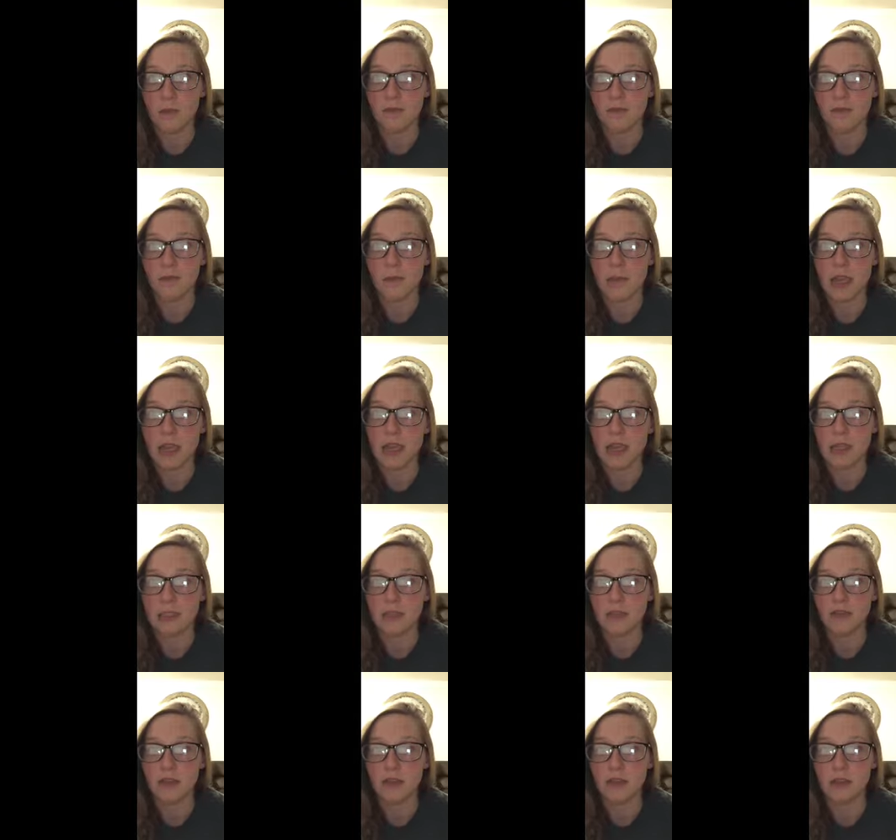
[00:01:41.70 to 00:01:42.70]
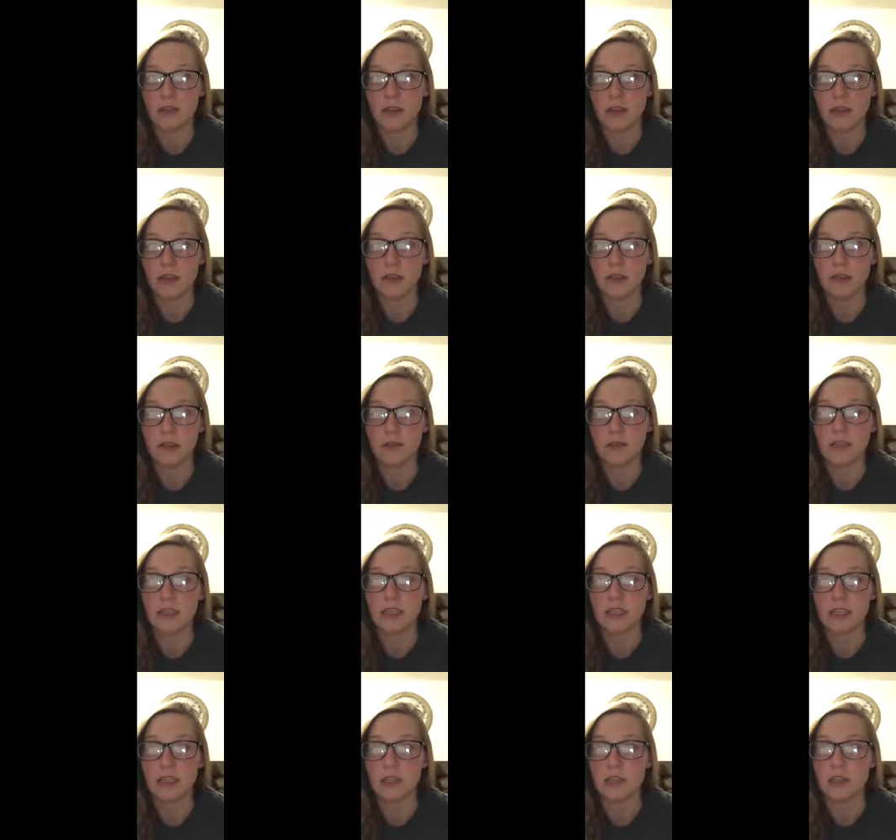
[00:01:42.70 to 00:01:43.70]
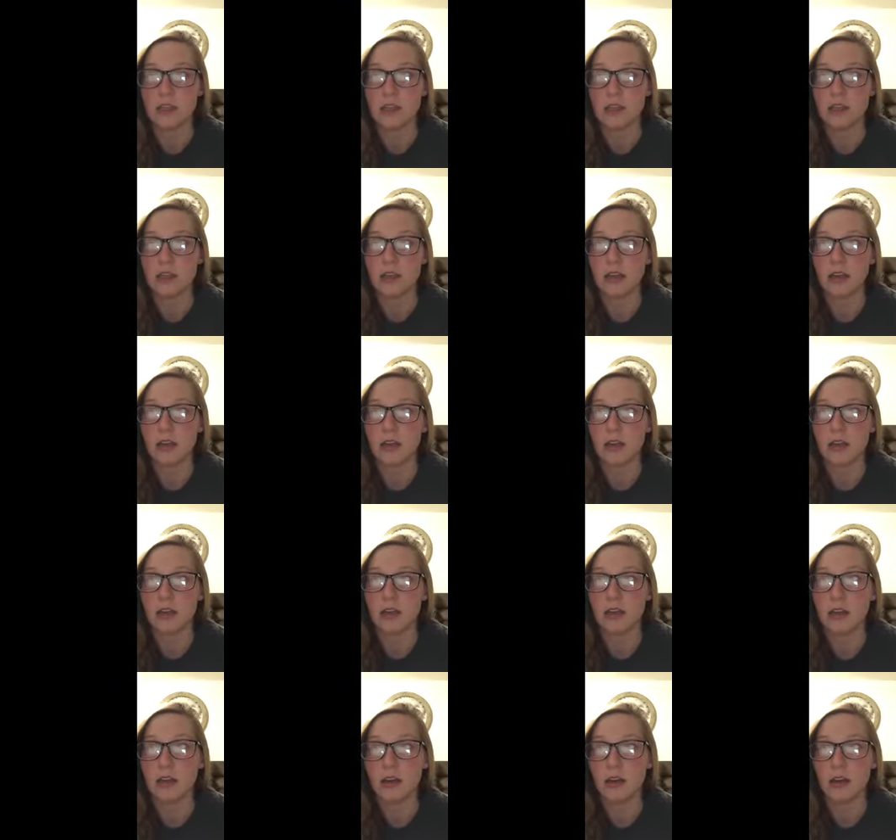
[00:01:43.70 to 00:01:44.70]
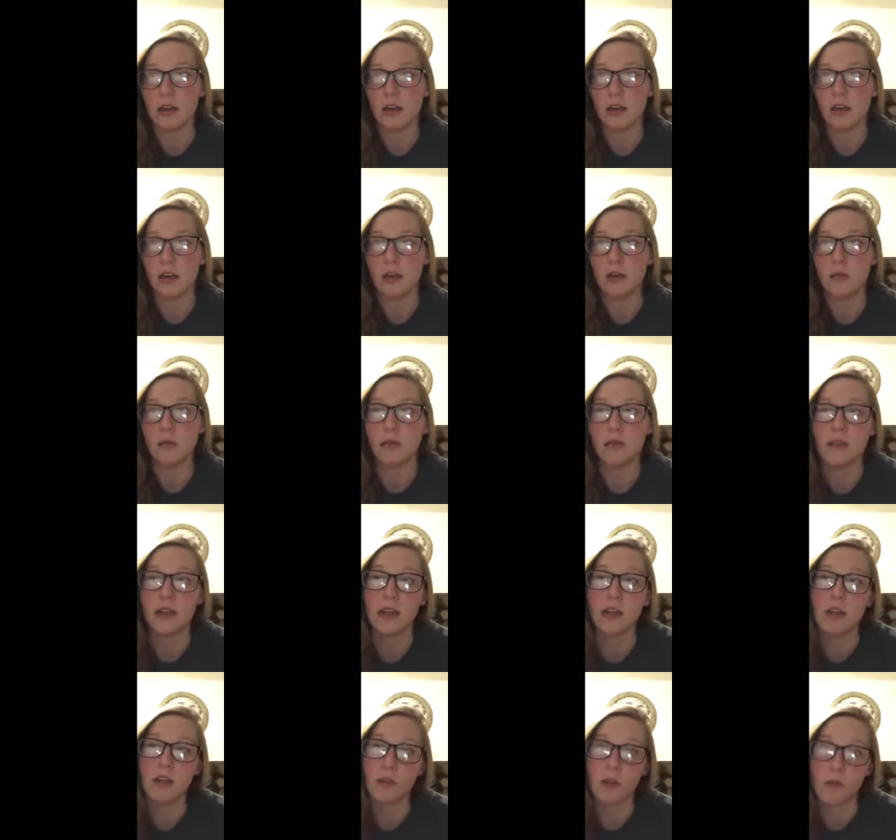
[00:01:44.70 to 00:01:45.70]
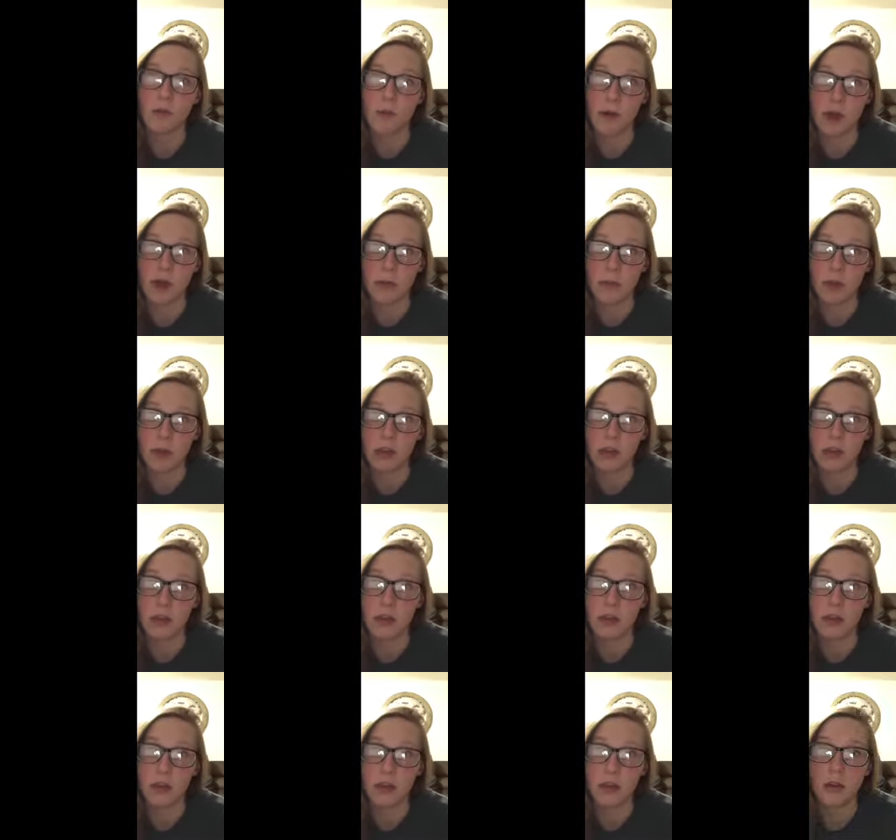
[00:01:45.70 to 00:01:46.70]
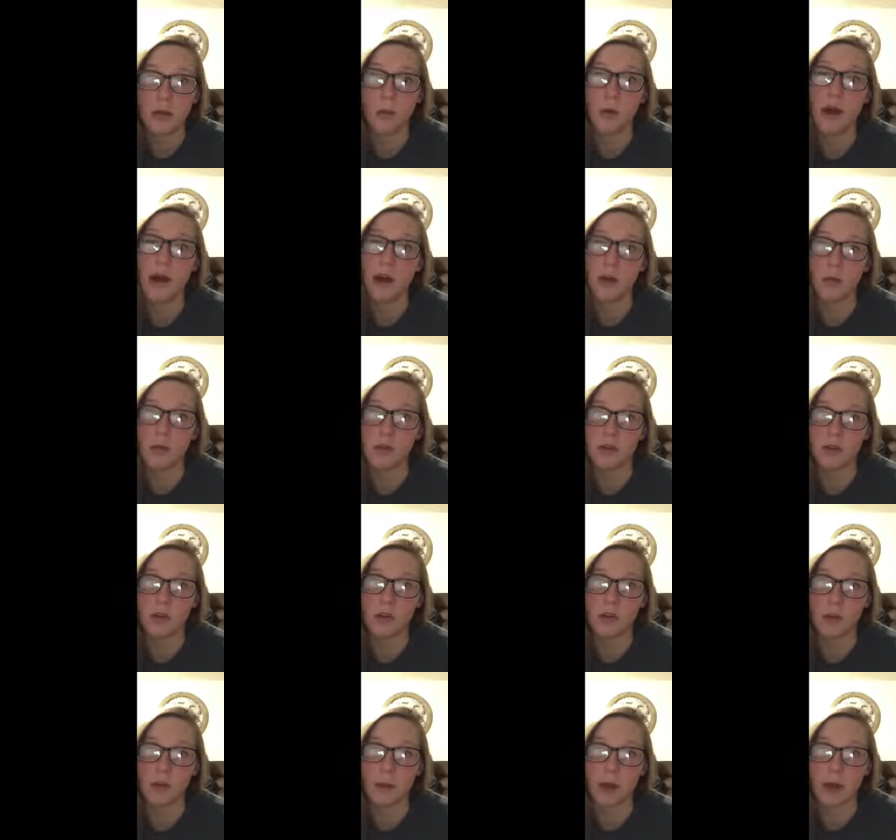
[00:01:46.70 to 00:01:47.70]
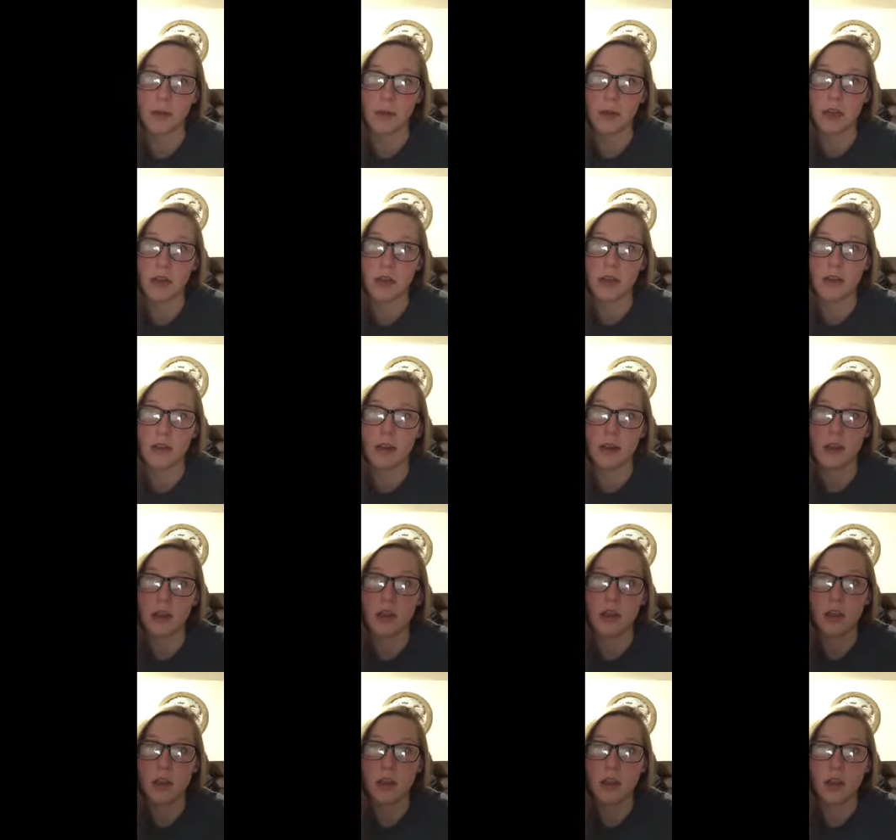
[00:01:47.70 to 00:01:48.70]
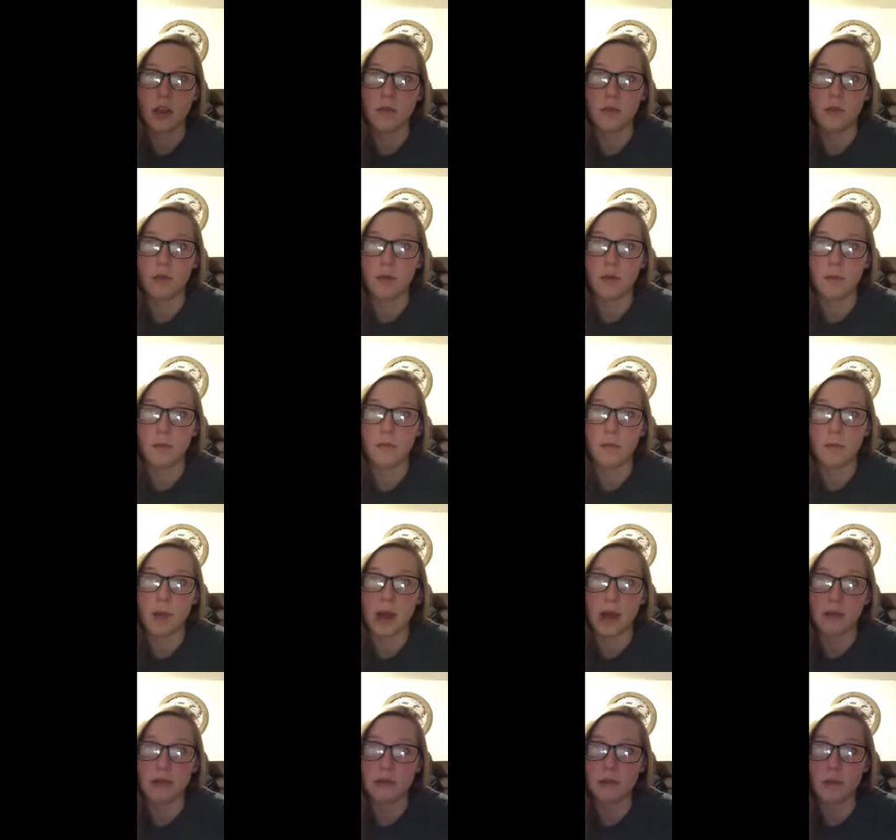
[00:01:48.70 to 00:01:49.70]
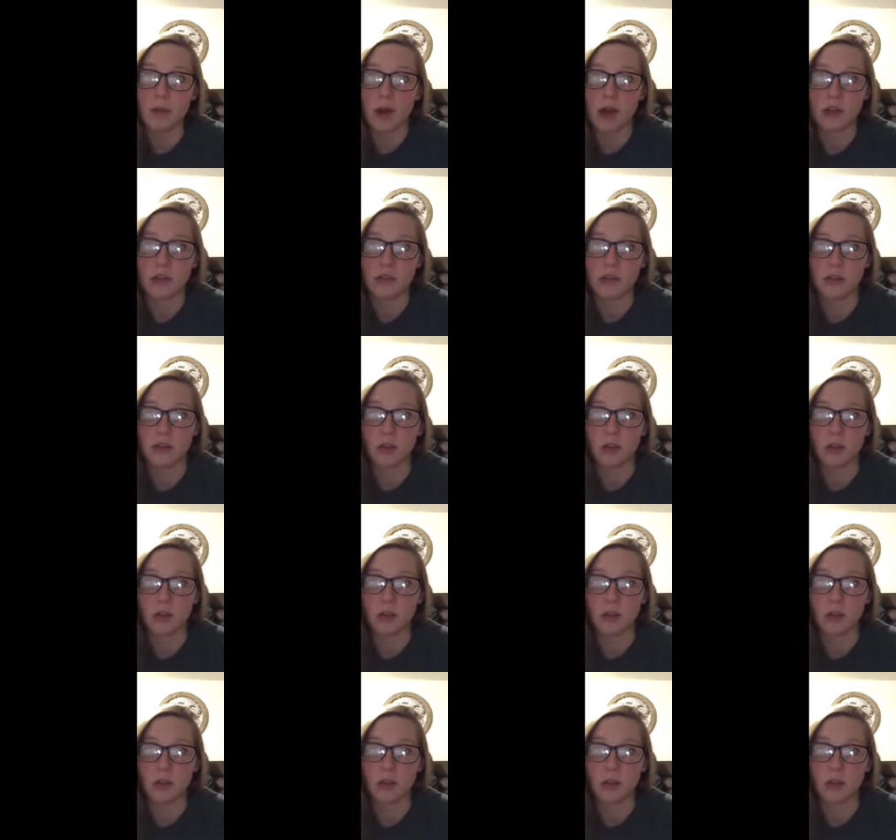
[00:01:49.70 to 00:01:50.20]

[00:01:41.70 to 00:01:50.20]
make activities of daily living easier and prevent lower back pain, will help prevent lower back pain, and then improve balance and posture.